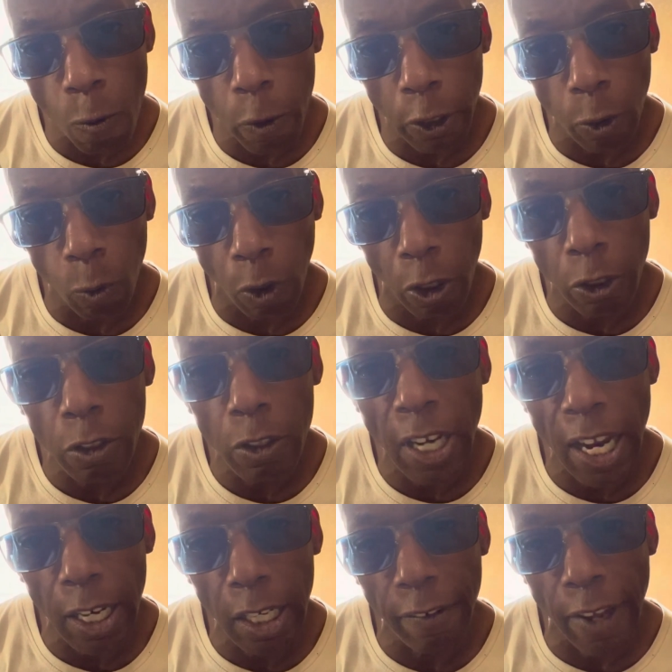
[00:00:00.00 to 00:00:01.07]
with the world, you
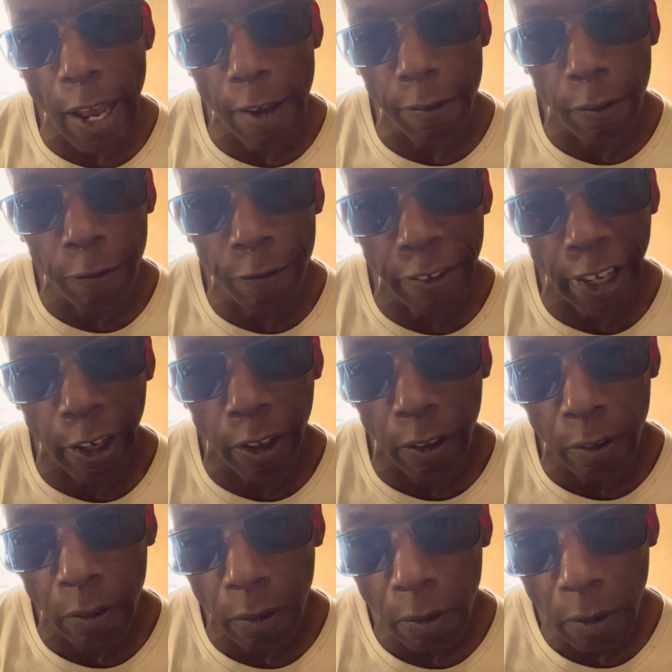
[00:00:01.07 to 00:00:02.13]
can't even have a
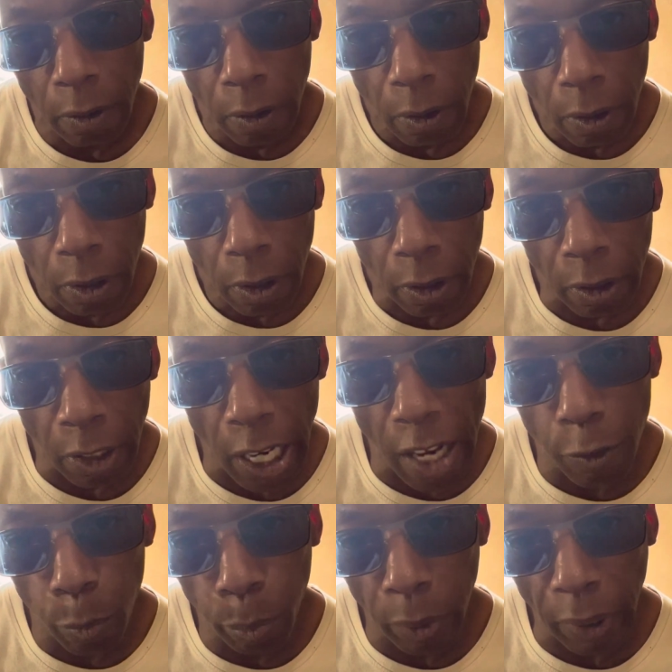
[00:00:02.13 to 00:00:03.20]
fair
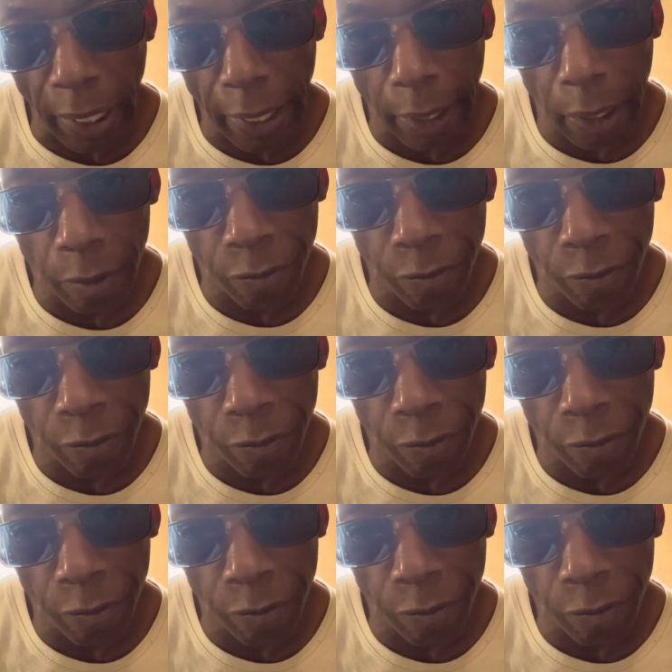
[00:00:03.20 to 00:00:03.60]
level playing